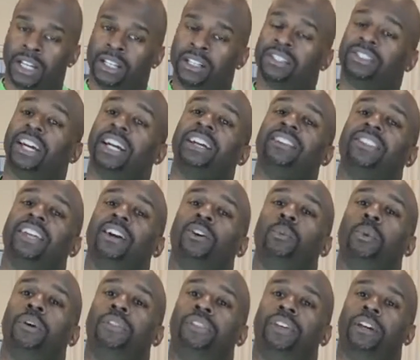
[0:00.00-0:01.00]
The second
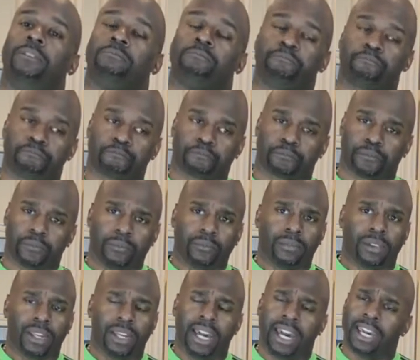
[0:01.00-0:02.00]
thing with it,
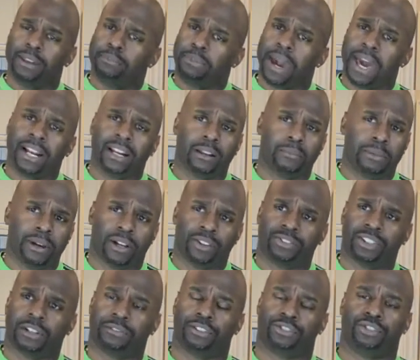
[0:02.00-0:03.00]
and Patti Labelle
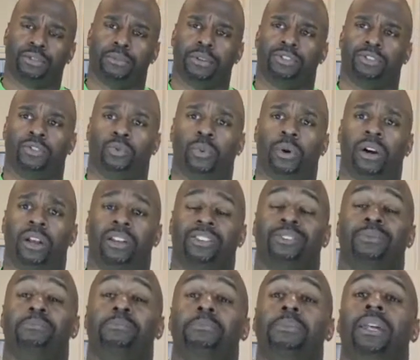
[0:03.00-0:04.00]
suffers from this as well
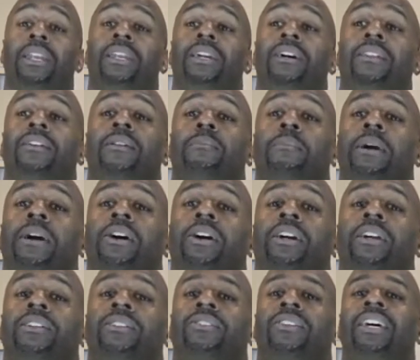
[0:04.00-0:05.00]
as many other
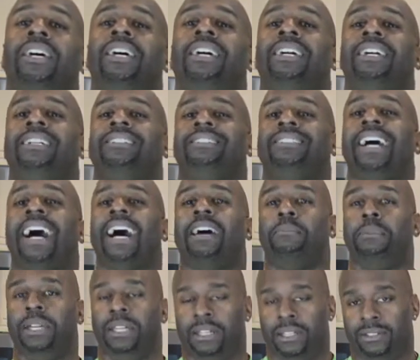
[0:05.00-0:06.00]
Americans, is
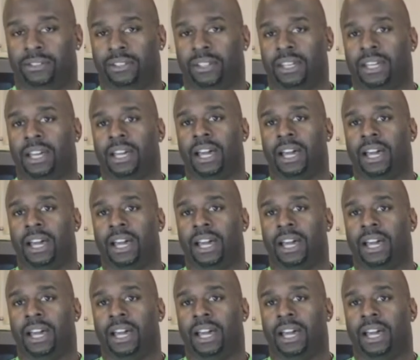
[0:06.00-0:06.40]
diabetes.